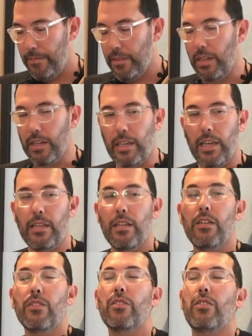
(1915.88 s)
Again,
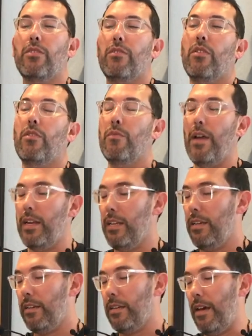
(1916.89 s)
2, ready,
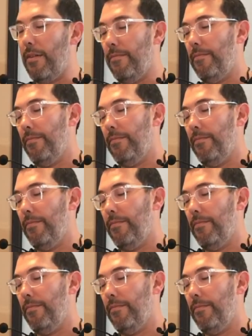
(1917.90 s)
go.